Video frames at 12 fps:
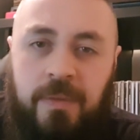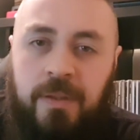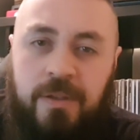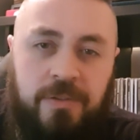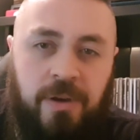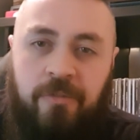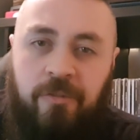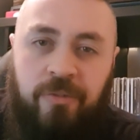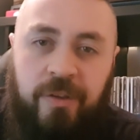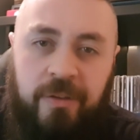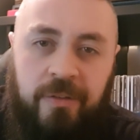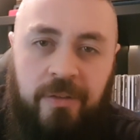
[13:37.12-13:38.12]
It's got
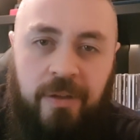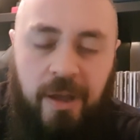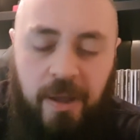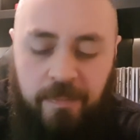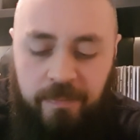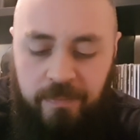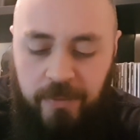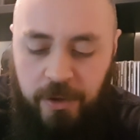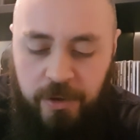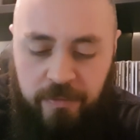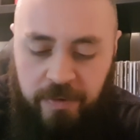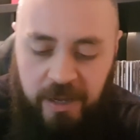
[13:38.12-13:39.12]
everything. I
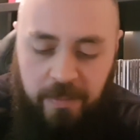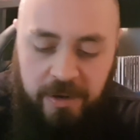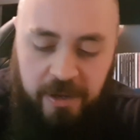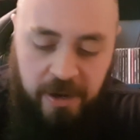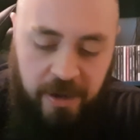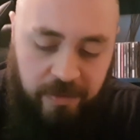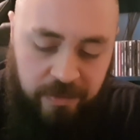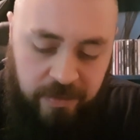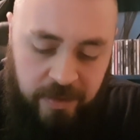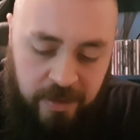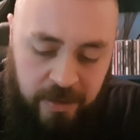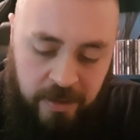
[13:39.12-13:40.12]
couldn't recommend it enough.
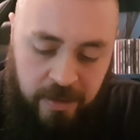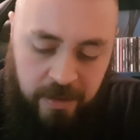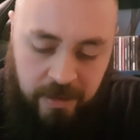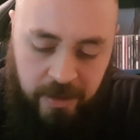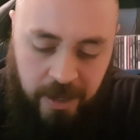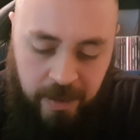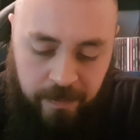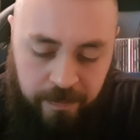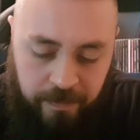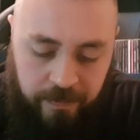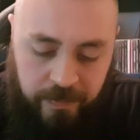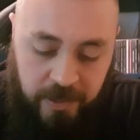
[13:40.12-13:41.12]
The
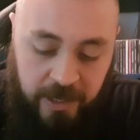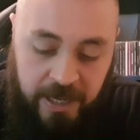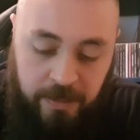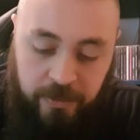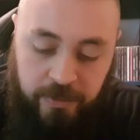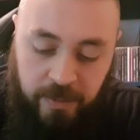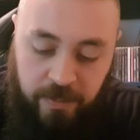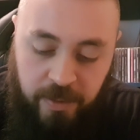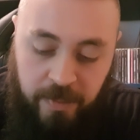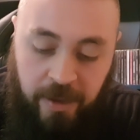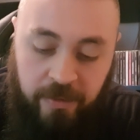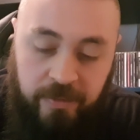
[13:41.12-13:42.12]
label that put
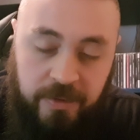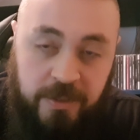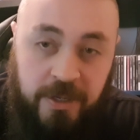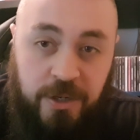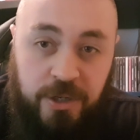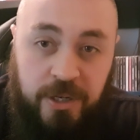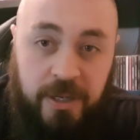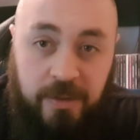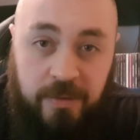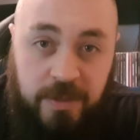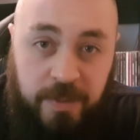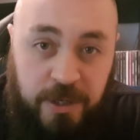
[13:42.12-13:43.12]
them out
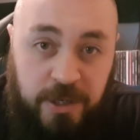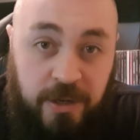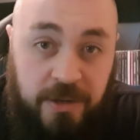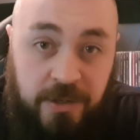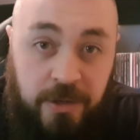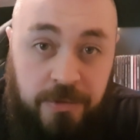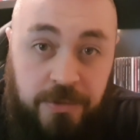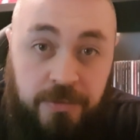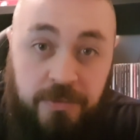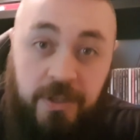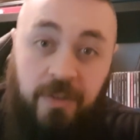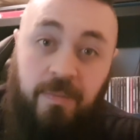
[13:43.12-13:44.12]
essentially specialise in old
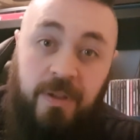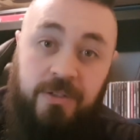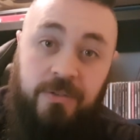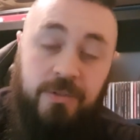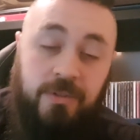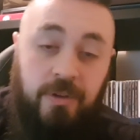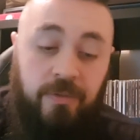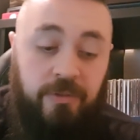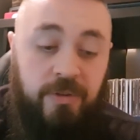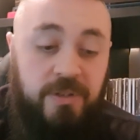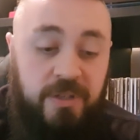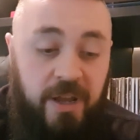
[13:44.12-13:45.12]
school death metal, so if
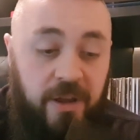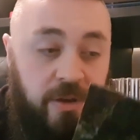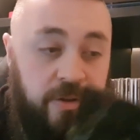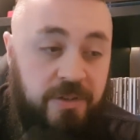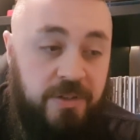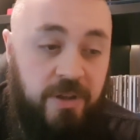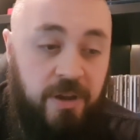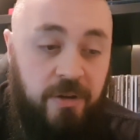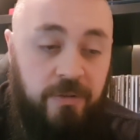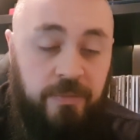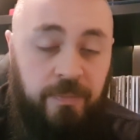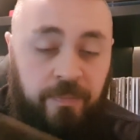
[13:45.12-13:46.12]
you're into that kind of
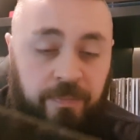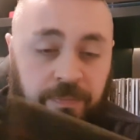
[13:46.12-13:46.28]
style